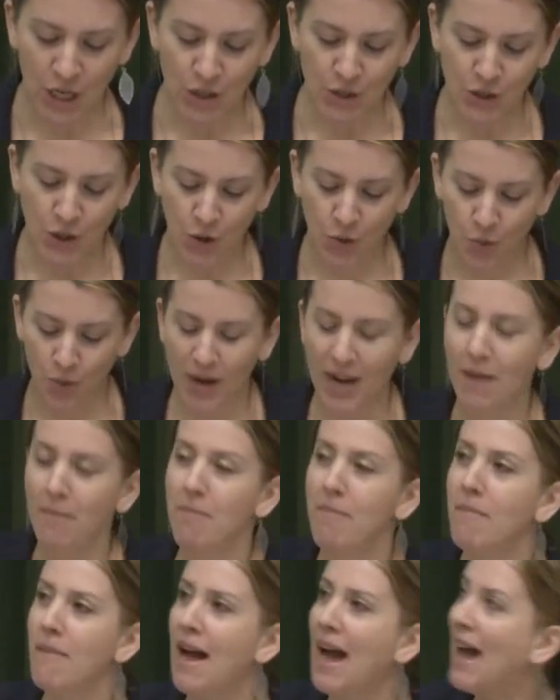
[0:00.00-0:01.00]
So what
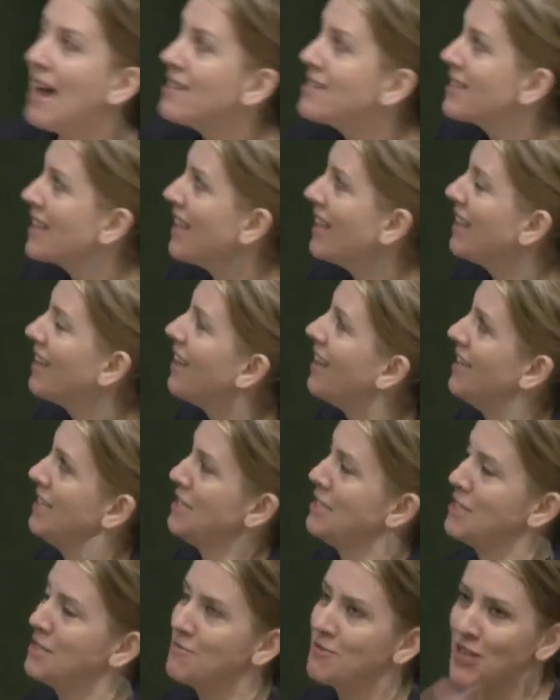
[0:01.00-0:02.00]
I'm asking
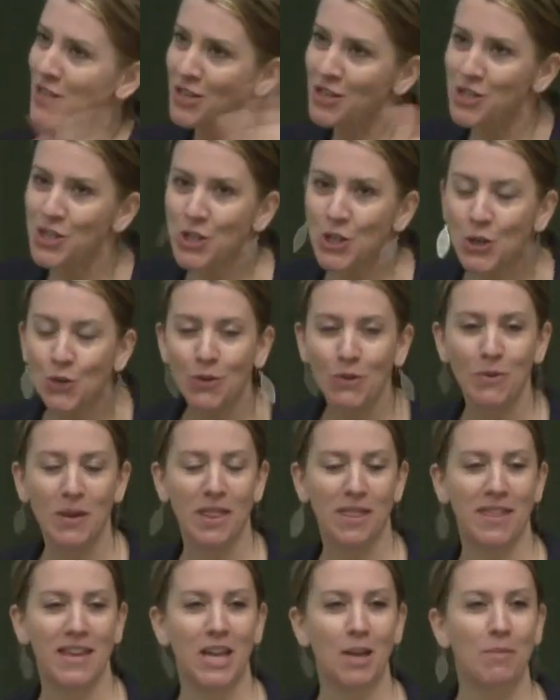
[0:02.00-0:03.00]
us to do when we
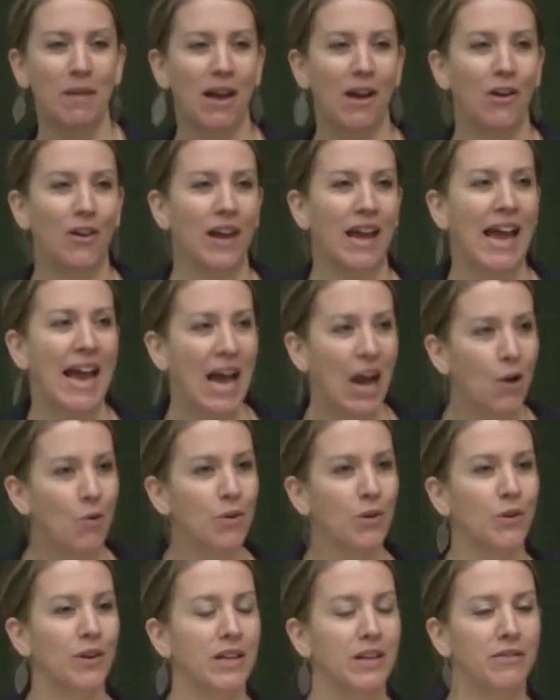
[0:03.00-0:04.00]
think about how
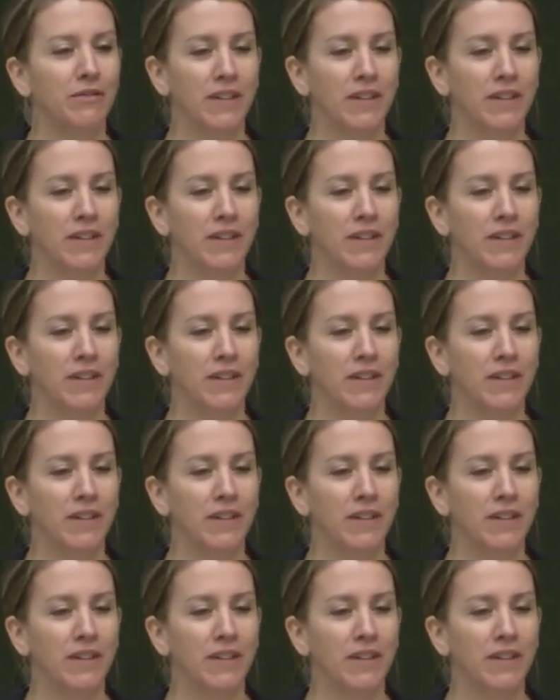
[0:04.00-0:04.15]
we're going to